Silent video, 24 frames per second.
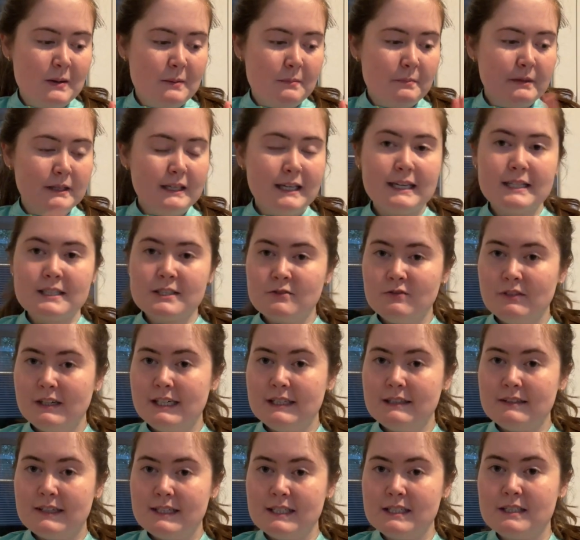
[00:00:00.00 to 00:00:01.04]
But yeah, it's really
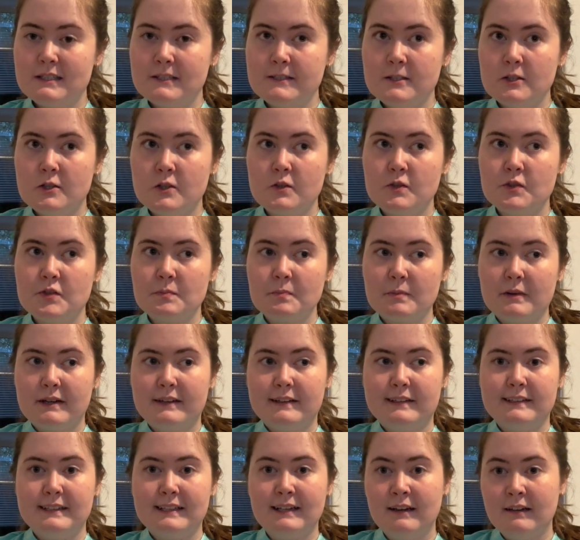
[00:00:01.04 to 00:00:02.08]
nice to use
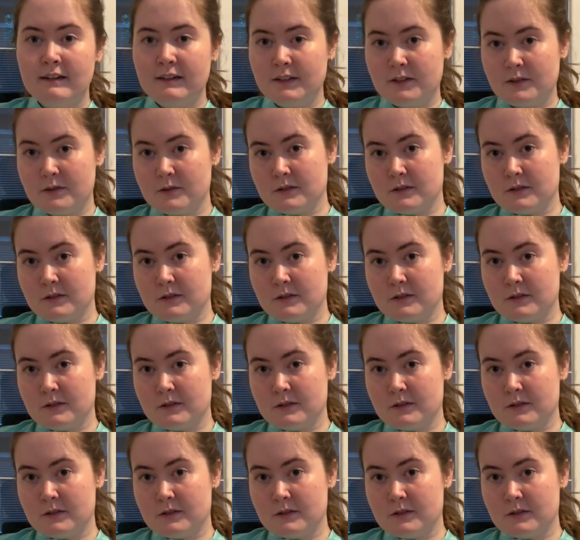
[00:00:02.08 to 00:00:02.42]
my clinical